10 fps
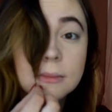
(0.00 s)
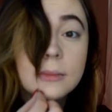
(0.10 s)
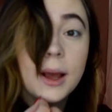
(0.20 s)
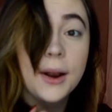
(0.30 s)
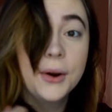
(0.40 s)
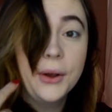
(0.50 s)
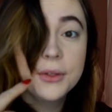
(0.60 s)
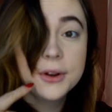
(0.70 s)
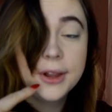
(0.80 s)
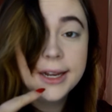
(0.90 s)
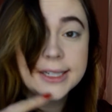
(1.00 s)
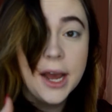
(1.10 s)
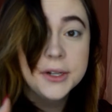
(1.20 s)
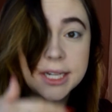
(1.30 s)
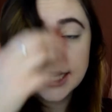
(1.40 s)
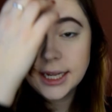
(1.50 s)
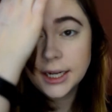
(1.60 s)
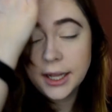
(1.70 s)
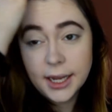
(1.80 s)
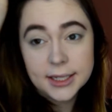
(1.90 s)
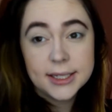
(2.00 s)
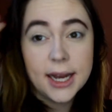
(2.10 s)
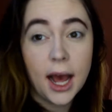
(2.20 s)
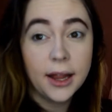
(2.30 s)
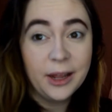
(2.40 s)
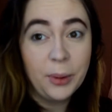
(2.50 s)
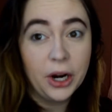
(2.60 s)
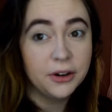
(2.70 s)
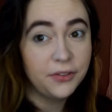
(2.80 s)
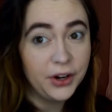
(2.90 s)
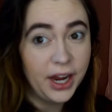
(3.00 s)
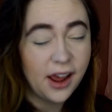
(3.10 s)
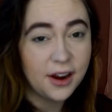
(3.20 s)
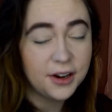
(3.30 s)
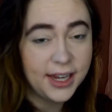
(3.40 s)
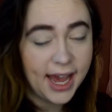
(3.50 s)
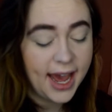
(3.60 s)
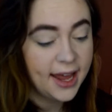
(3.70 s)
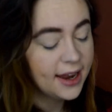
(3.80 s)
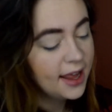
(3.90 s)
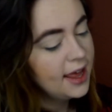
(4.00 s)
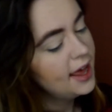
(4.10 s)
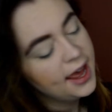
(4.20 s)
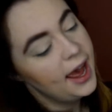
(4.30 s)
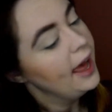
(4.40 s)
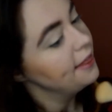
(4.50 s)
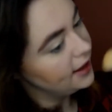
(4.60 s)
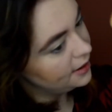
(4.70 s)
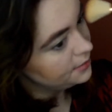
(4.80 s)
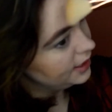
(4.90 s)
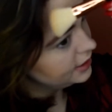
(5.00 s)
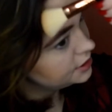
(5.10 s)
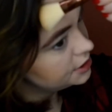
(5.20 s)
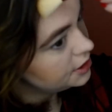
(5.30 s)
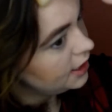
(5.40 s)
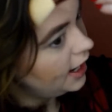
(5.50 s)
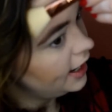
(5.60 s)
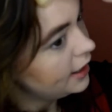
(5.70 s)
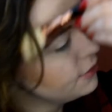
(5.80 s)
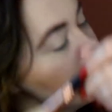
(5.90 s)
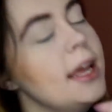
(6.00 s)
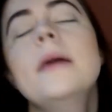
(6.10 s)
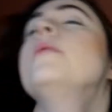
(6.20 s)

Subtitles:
I don't know, they're like down to here, like it's not like part of your hair yet. And then I'm like, should I keep